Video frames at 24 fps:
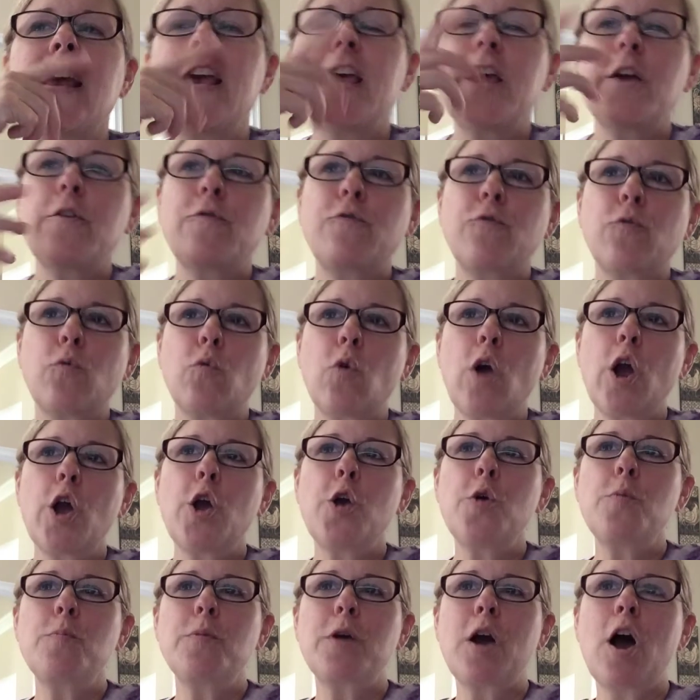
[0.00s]
If
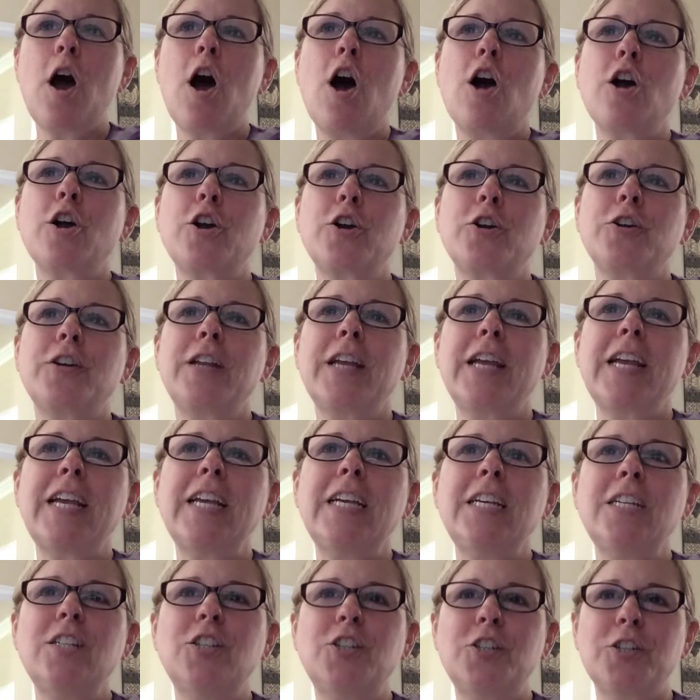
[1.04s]
Rome conquered
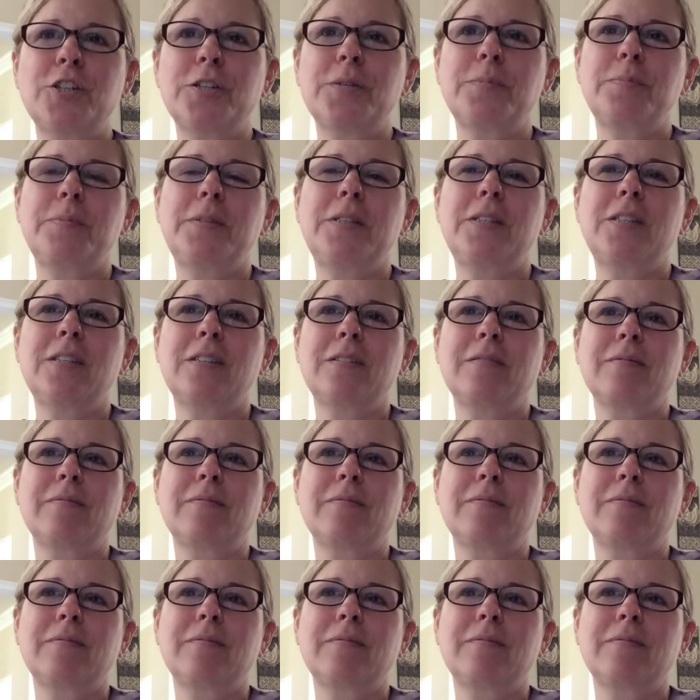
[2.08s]
Egypt